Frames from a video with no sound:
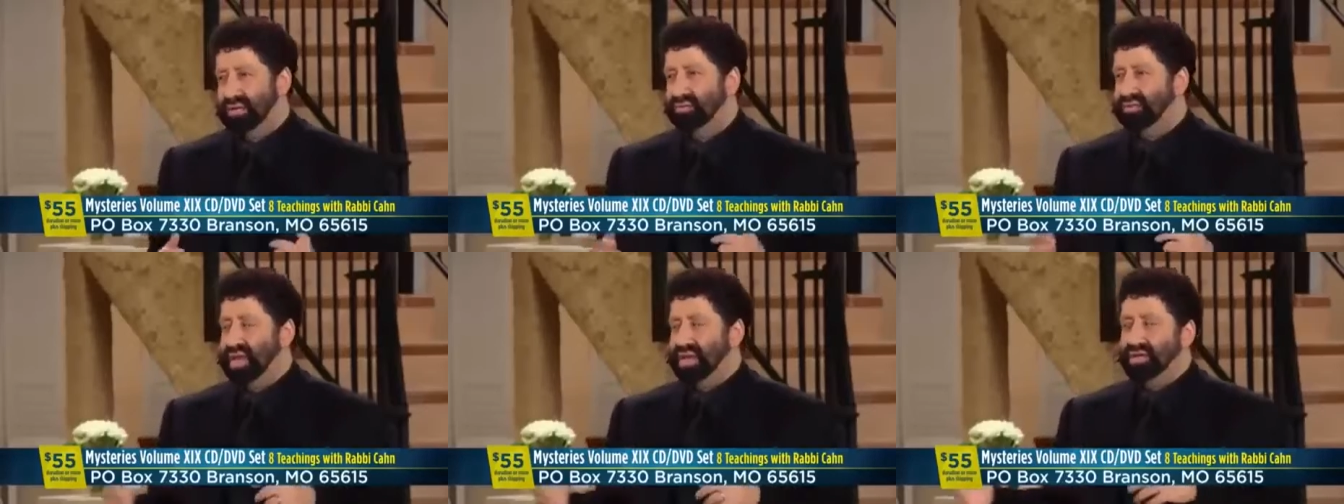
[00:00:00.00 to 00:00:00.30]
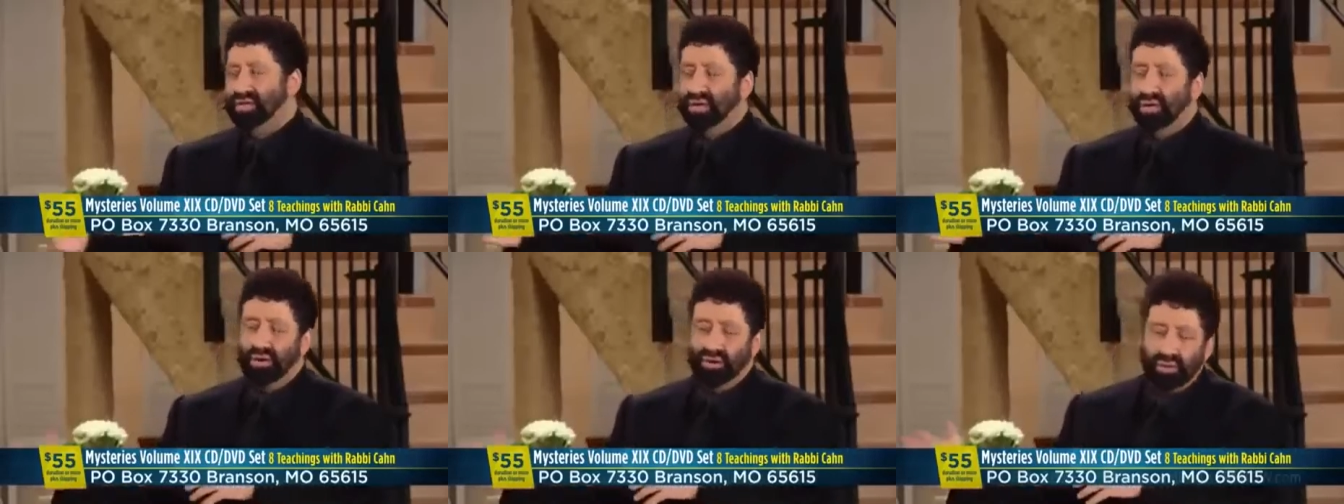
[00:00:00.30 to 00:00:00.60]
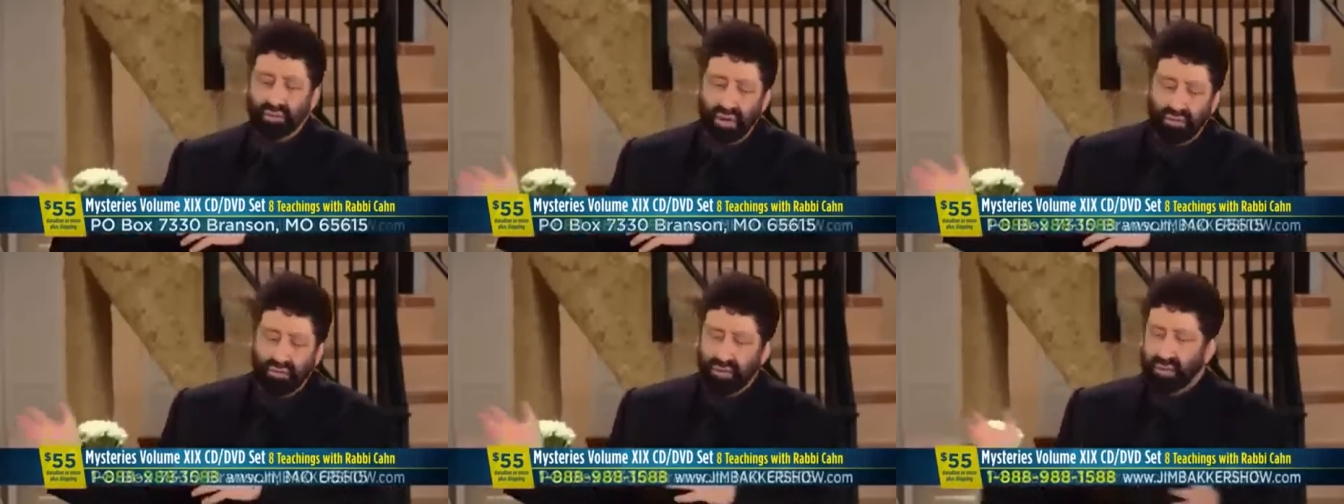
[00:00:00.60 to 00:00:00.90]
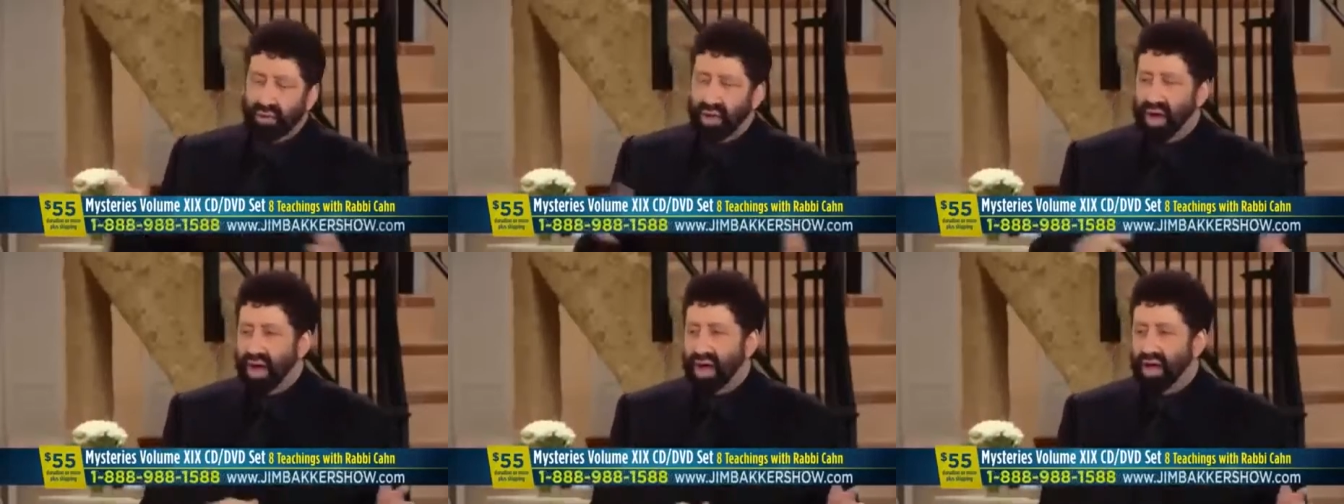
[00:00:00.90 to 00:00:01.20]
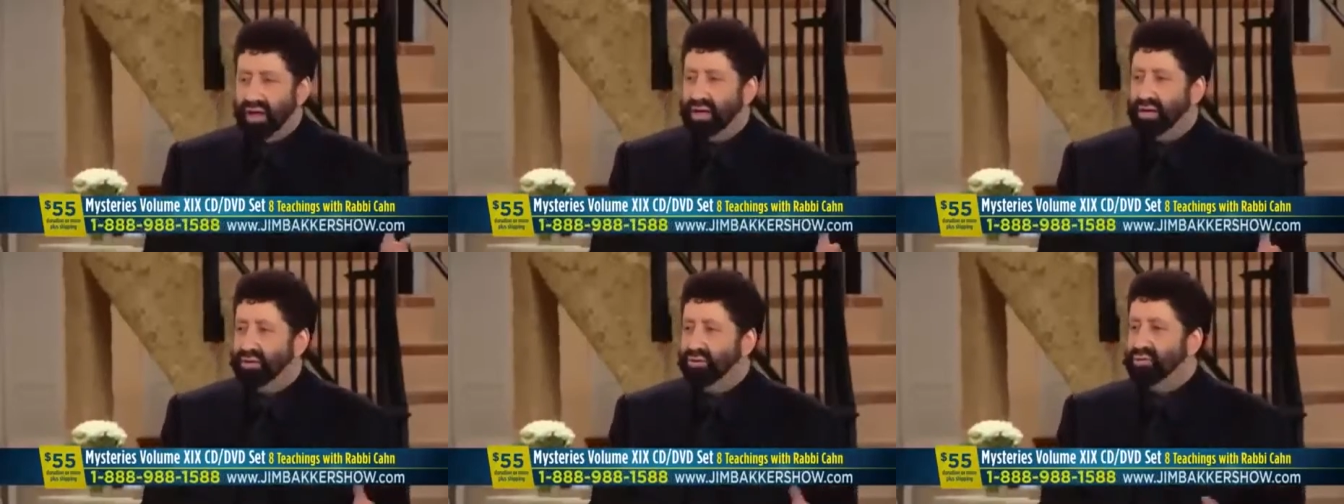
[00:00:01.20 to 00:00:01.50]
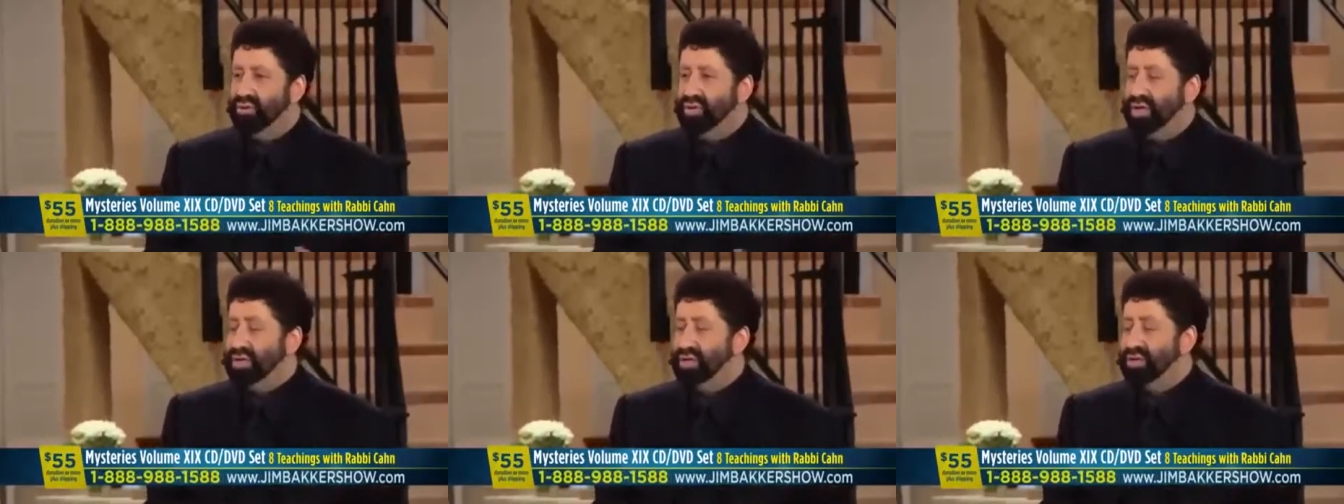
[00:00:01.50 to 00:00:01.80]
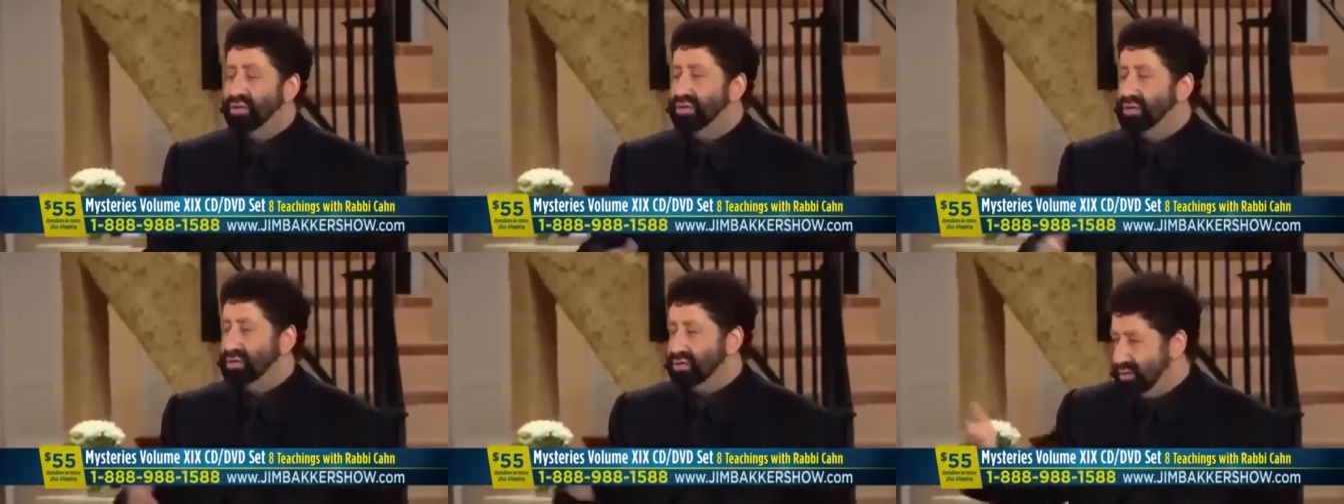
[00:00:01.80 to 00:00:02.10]
they turned away from God, and who do they
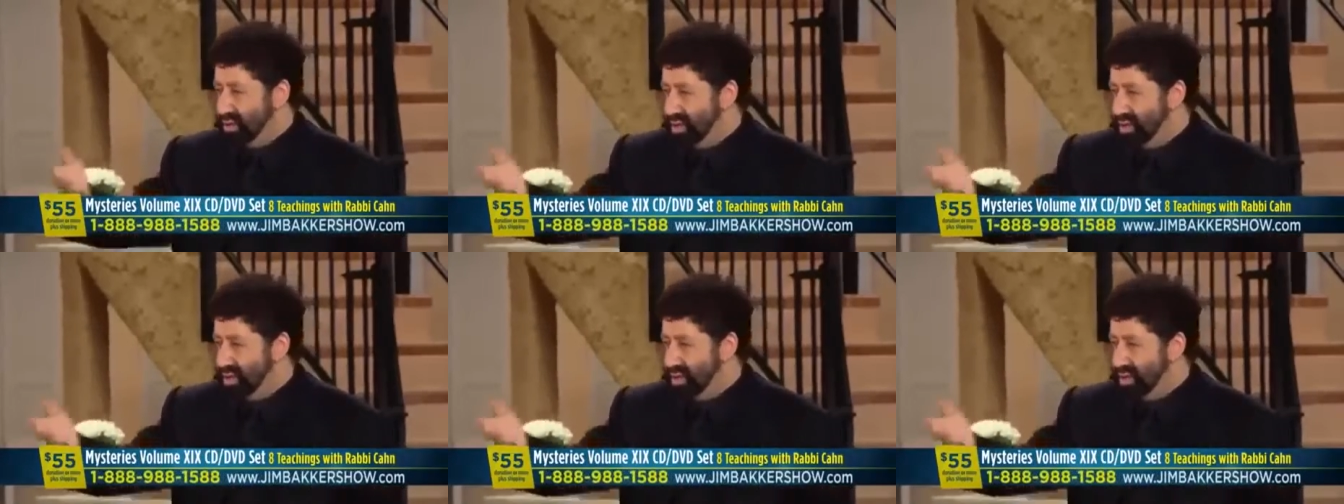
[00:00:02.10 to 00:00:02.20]
turn to?